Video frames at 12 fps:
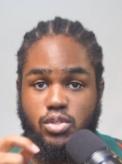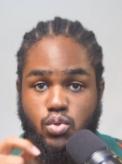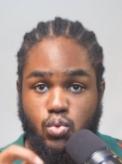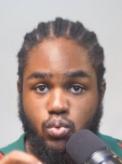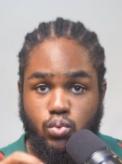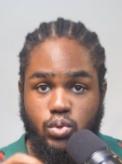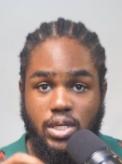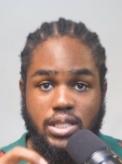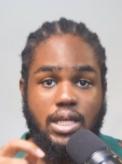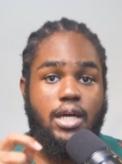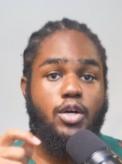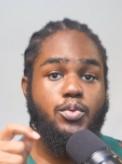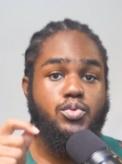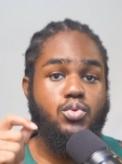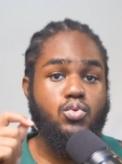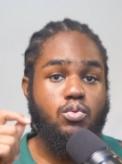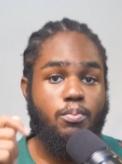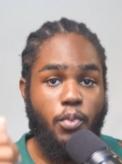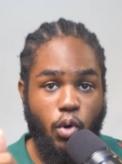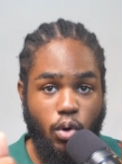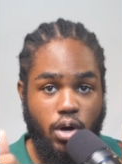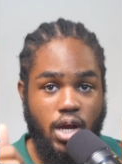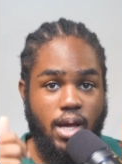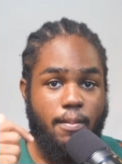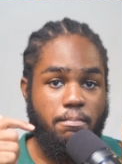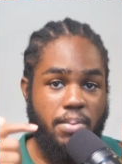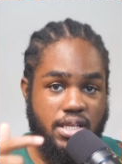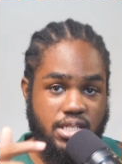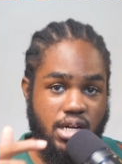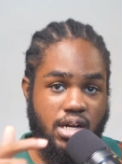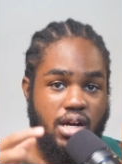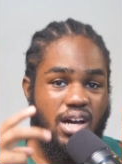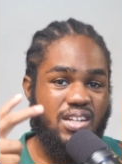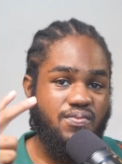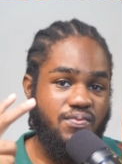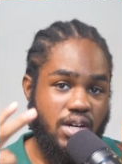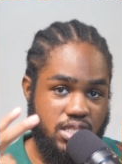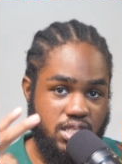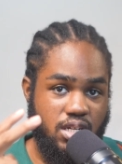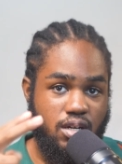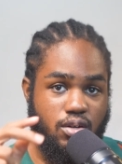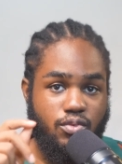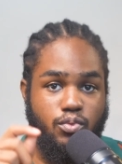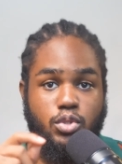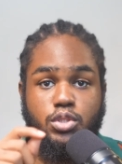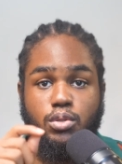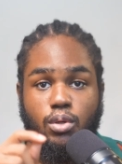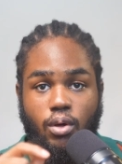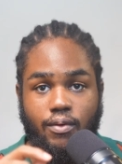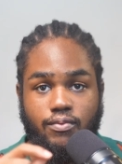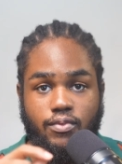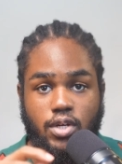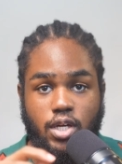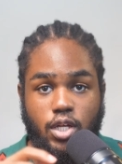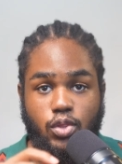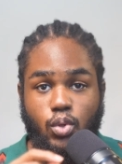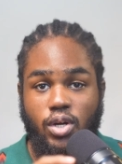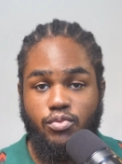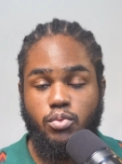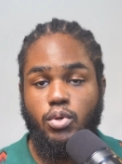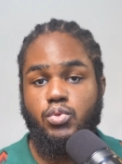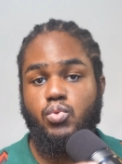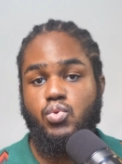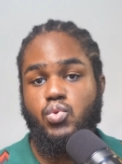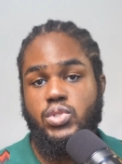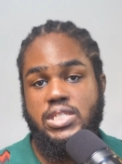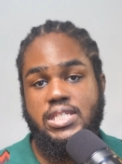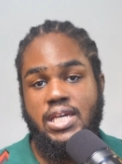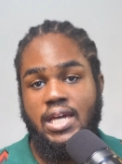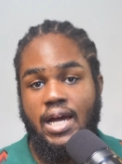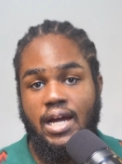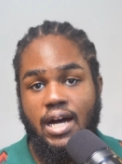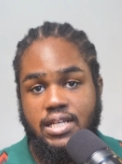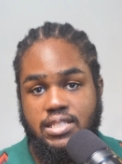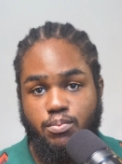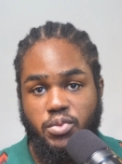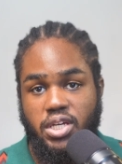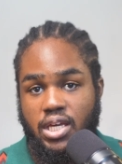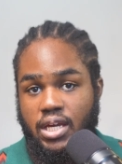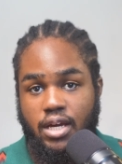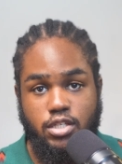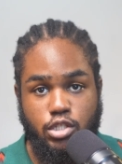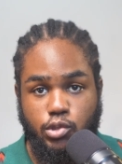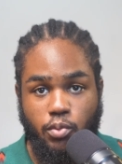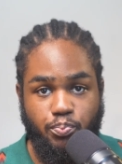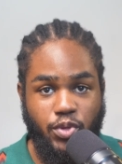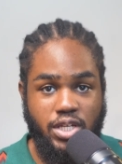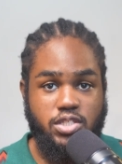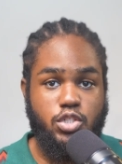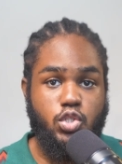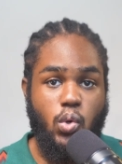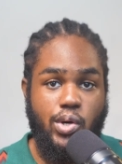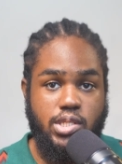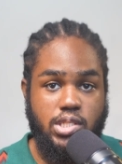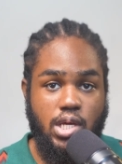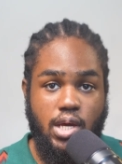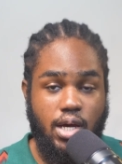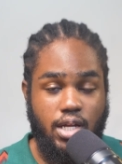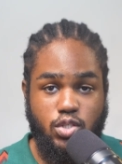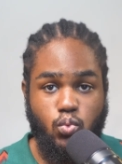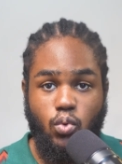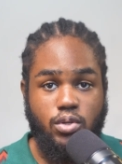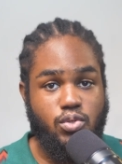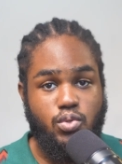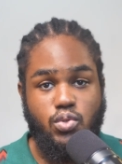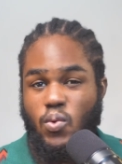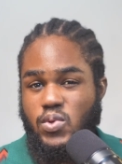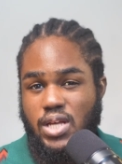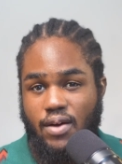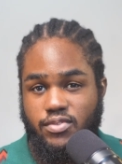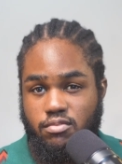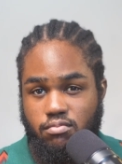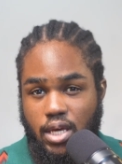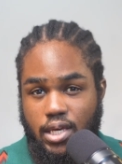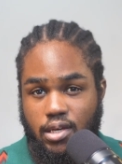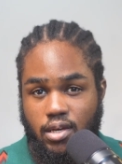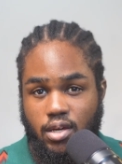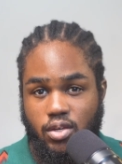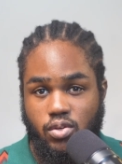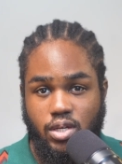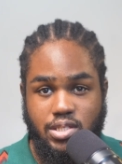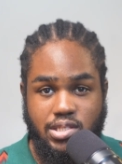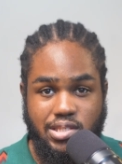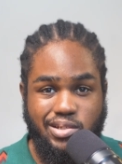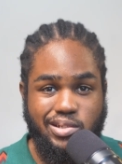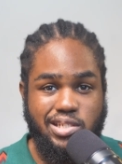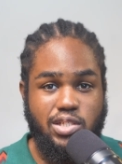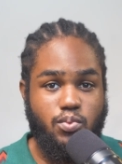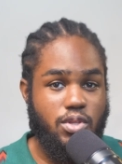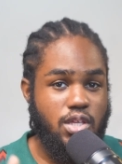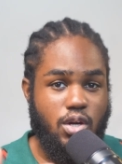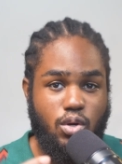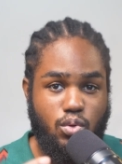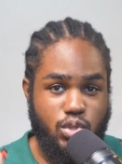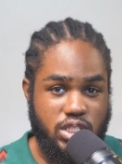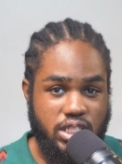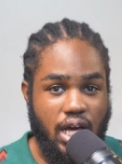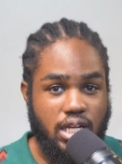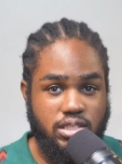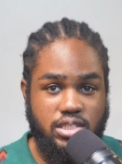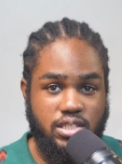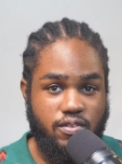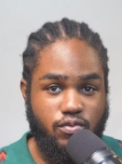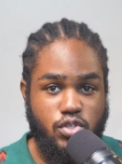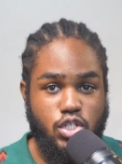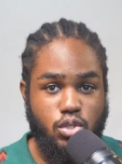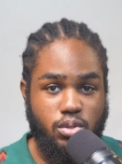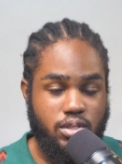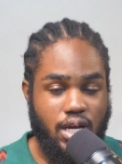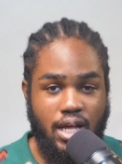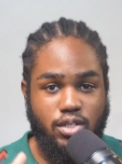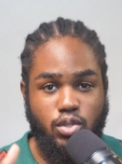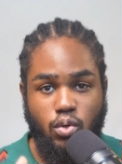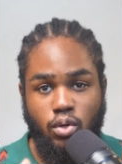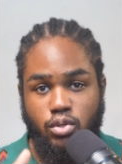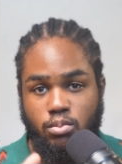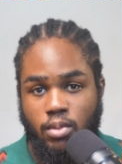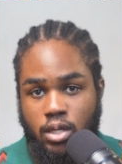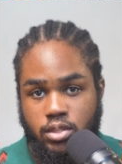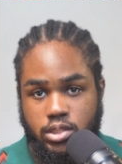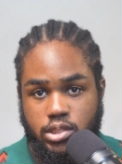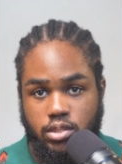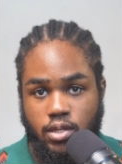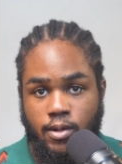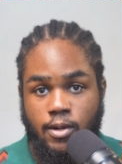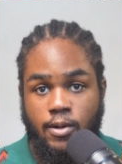as a tool that helps you do more, better, and faster of what you love. Not everyone who uses AI has to make AI slop. That's a choice, and it's one you don't have to make. You can still lead with originality, vision, and your humanity.